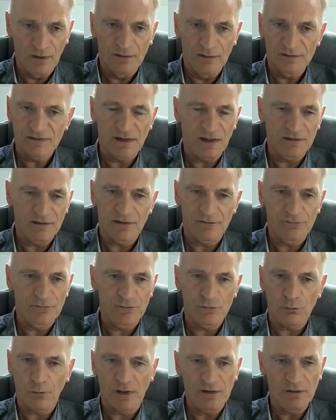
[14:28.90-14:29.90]
say I
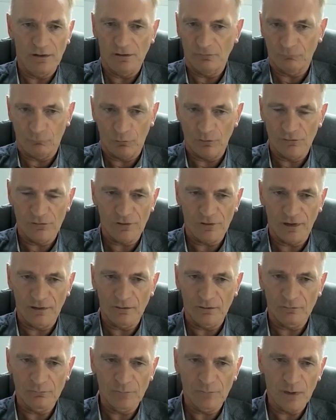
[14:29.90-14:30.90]
did 20 of one
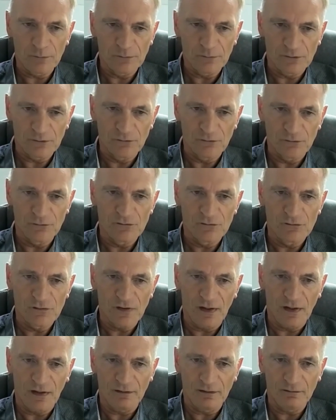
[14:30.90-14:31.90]
thing, I'd maybe do
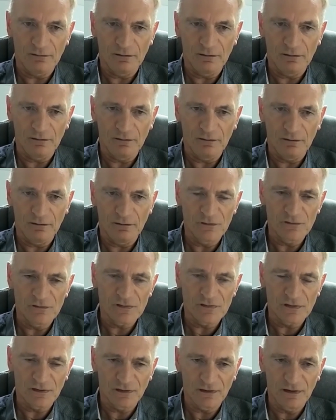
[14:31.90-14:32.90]
10. I didn't
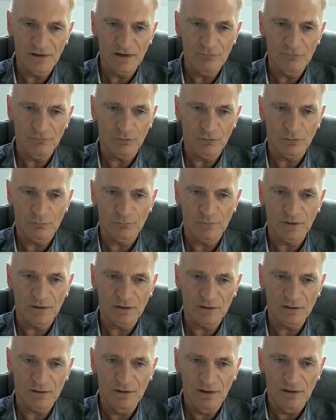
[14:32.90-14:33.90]
want to leave all
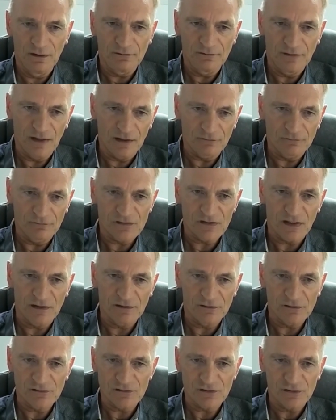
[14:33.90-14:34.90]
my nervous
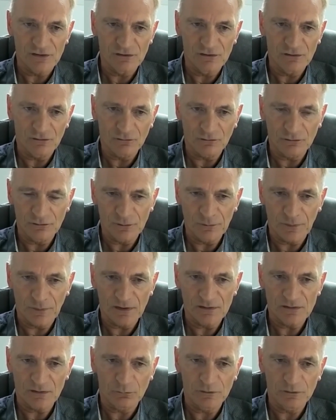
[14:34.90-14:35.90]
energy on the
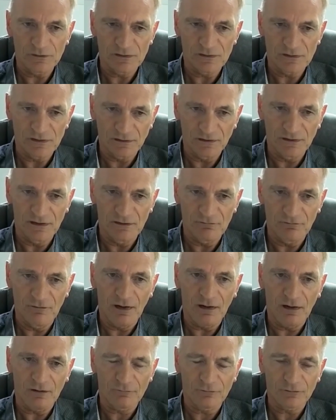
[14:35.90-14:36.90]
pitch. I wanted to leave
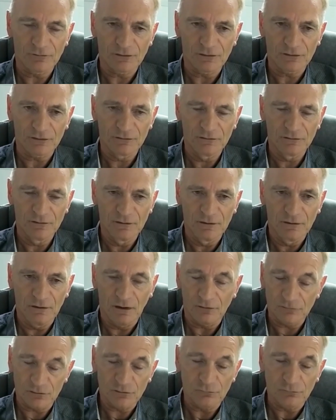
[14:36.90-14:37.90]
that
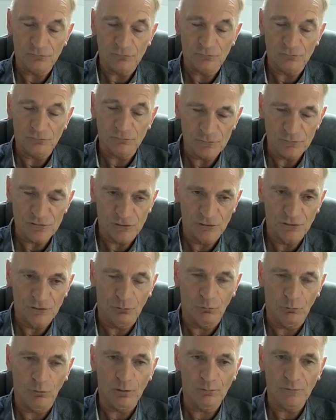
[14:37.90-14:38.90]
when I was doing the
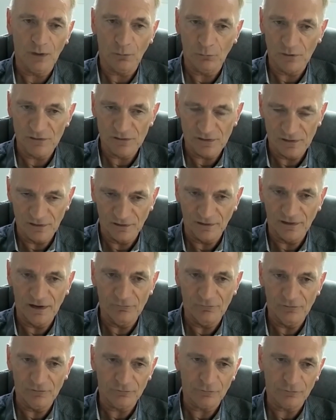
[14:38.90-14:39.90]
warm, I wanted to
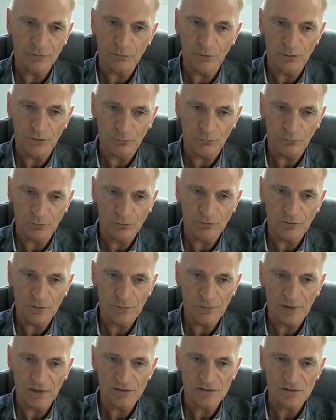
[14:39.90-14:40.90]
leave it for when I went on the
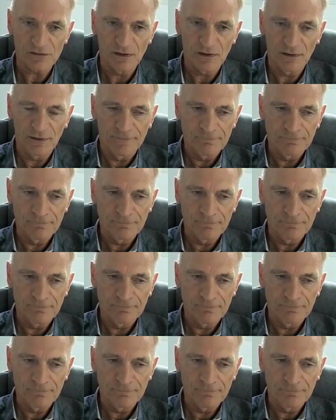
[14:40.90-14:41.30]
pitch.